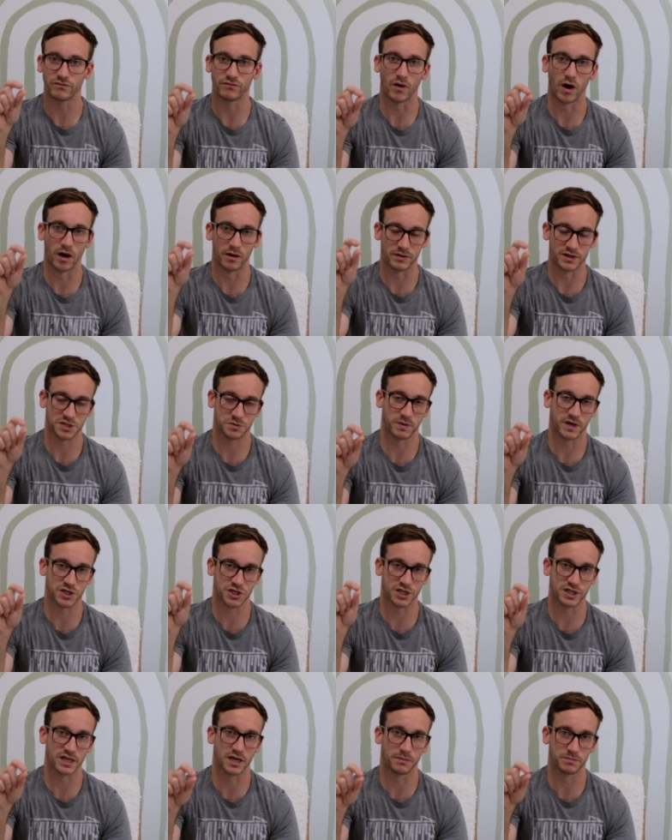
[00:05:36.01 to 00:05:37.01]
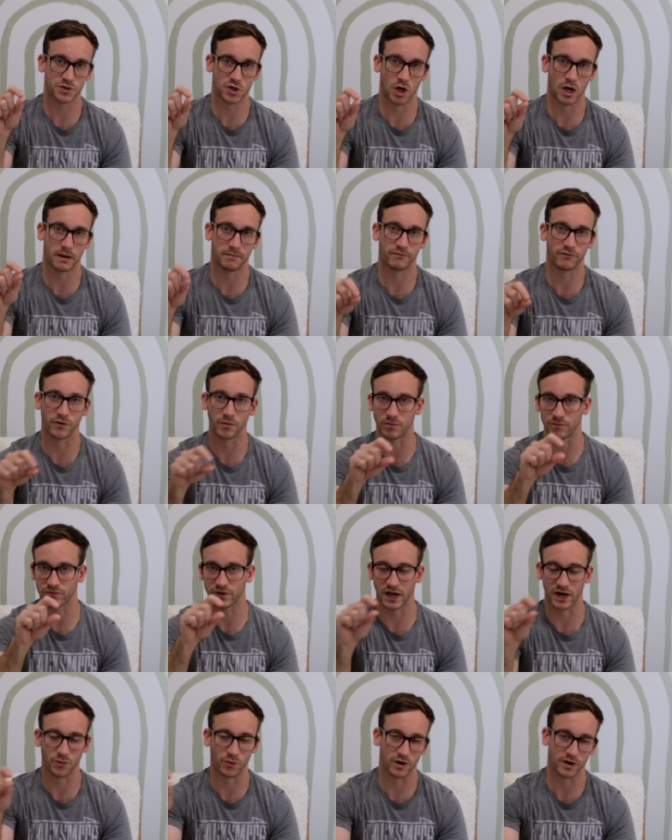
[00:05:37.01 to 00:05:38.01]
especially up top from
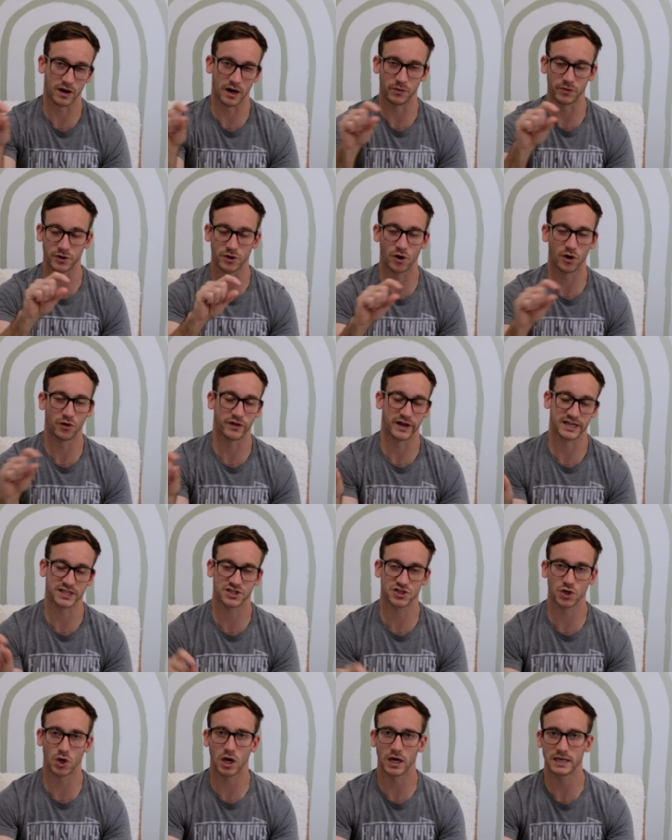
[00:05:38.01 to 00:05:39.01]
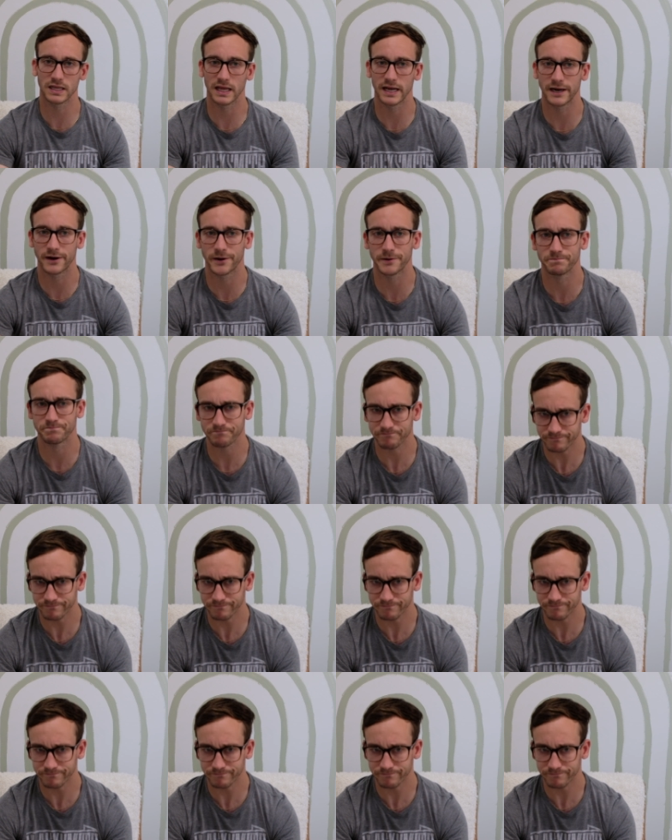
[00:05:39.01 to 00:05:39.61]
kind of where I would call that sod layer.